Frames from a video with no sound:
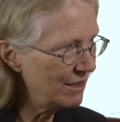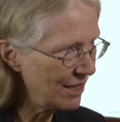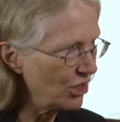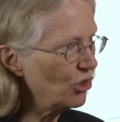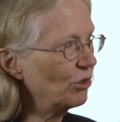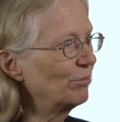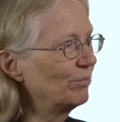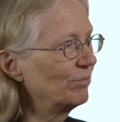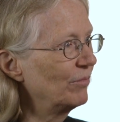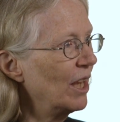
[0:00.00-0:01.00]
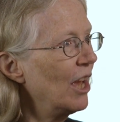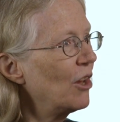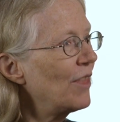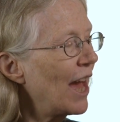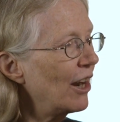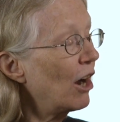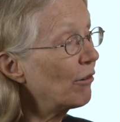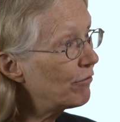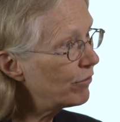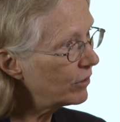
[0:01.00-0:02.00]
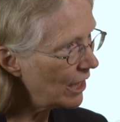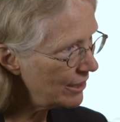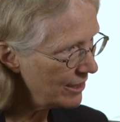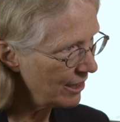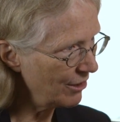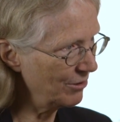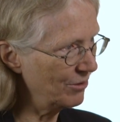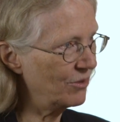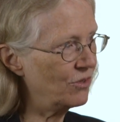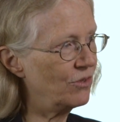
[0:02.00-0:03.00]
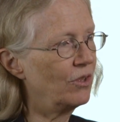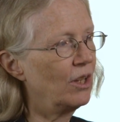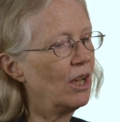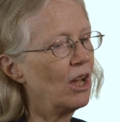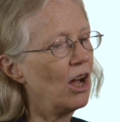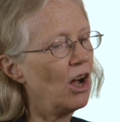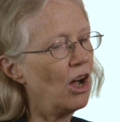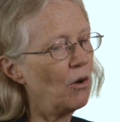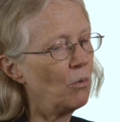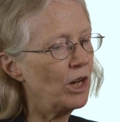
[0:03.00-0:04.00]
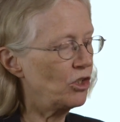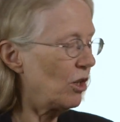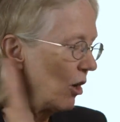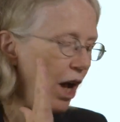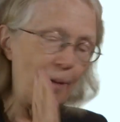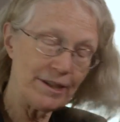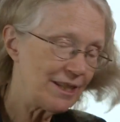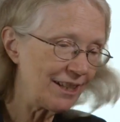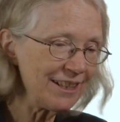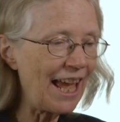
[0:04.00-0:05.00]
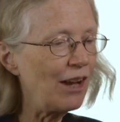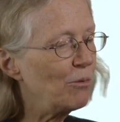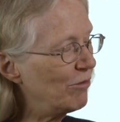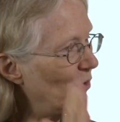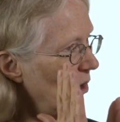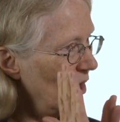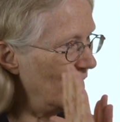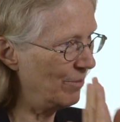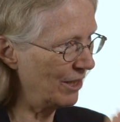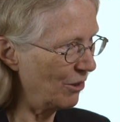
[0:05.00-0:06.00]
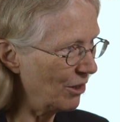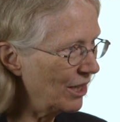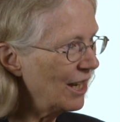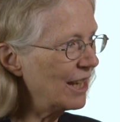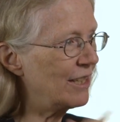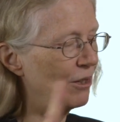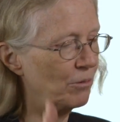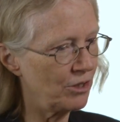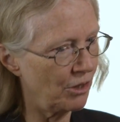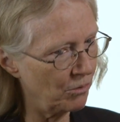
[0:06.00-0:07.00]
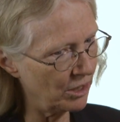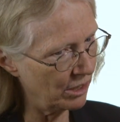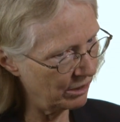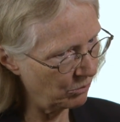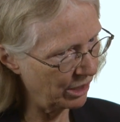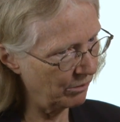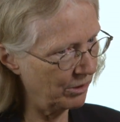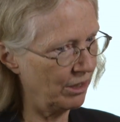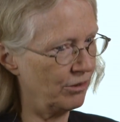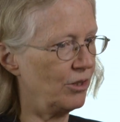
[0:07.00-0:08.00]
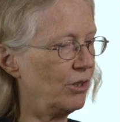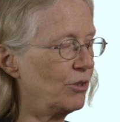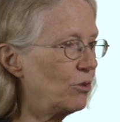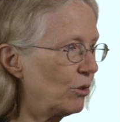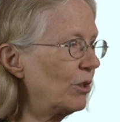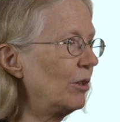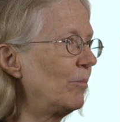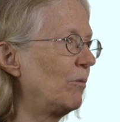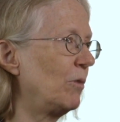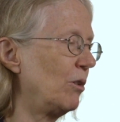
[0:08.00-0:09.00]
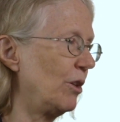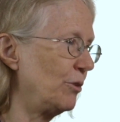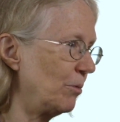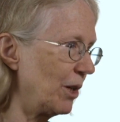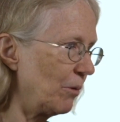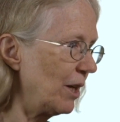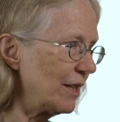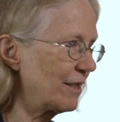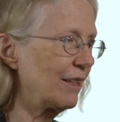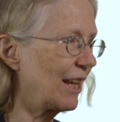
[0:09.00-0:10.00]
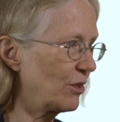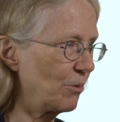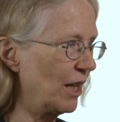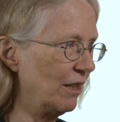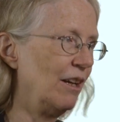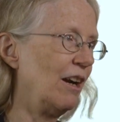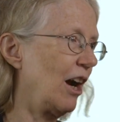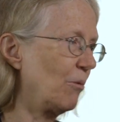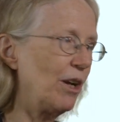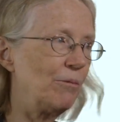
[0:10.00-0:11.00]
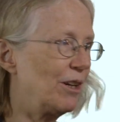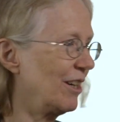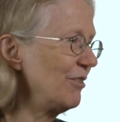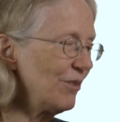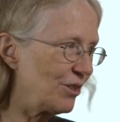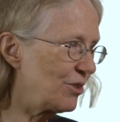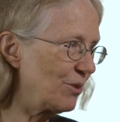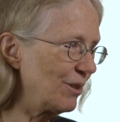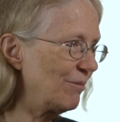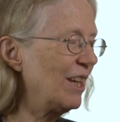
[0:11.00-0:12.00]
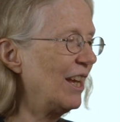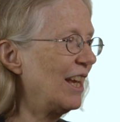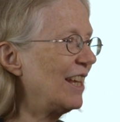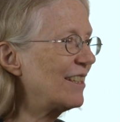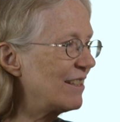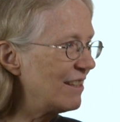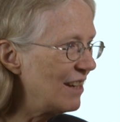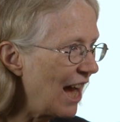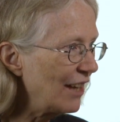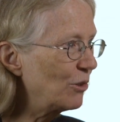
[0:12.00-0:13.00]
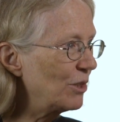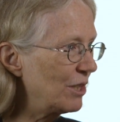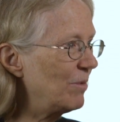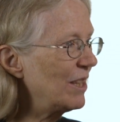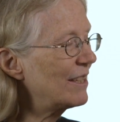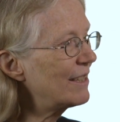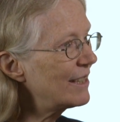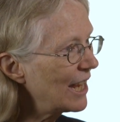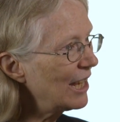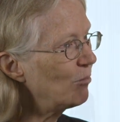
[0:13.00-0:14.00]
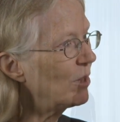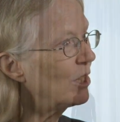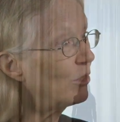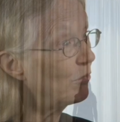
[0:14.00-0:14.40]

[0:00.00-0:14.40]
danger that our flood zones, which up until now we've all been organized. Here was our 100, 1 in 100 year storm, and we all knew what it was. Guess what? Our 1 in 100 year storm is not going to be the same in the